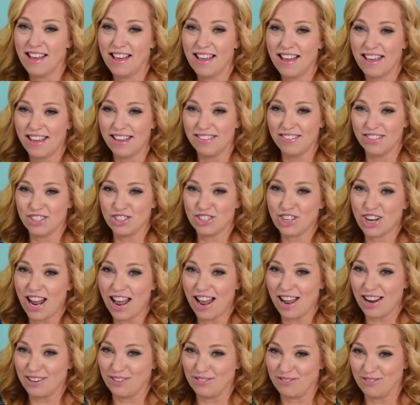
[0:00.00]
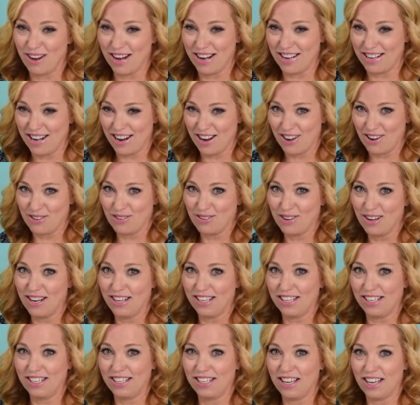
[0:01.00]
in the chat right now.
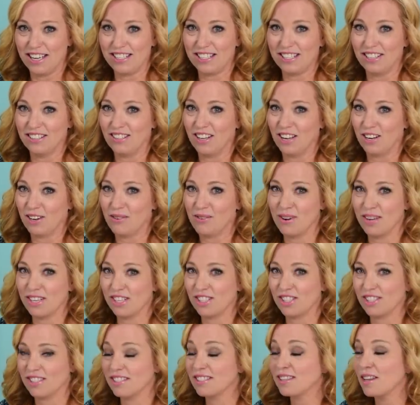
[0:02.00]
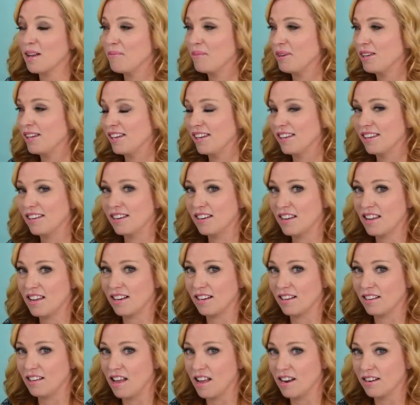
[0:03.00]
Honey, I see a lot of questions coming in
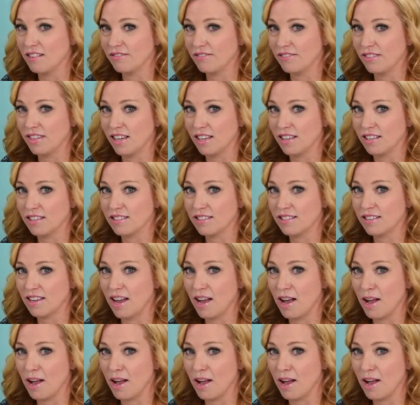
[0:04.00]
and a lot of things.